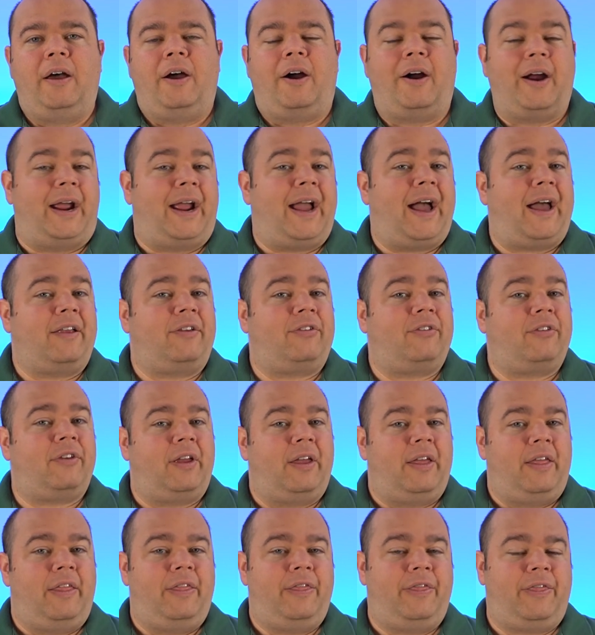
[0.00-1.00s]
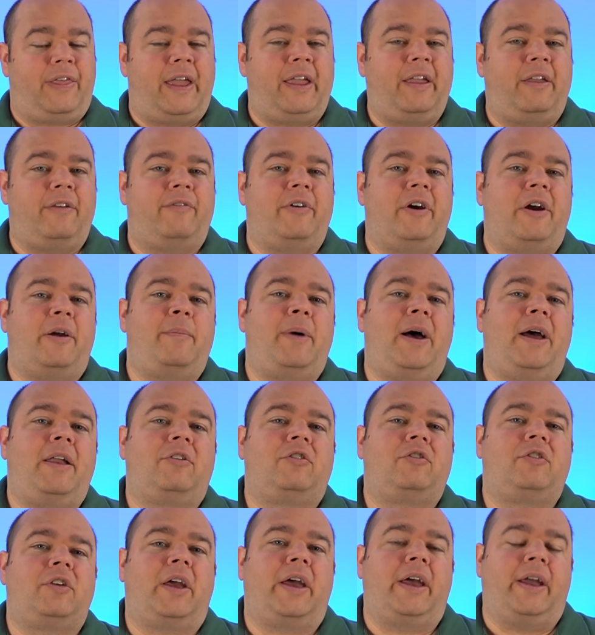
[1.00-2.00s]
All right, guys, thank you very
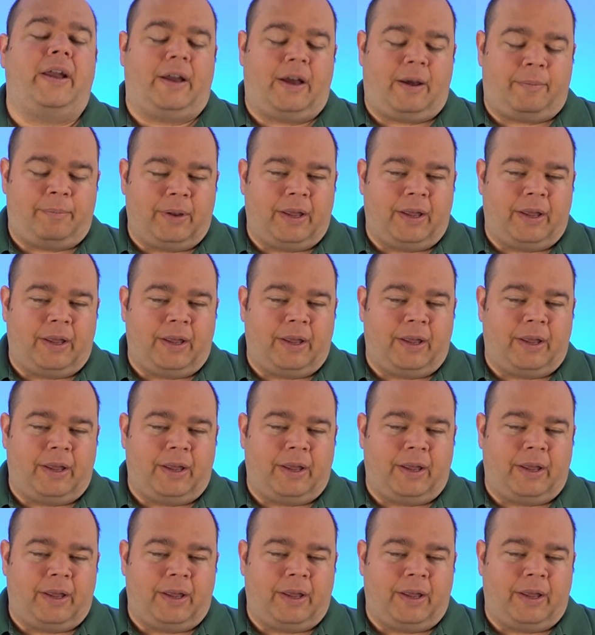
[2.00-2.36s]
much and God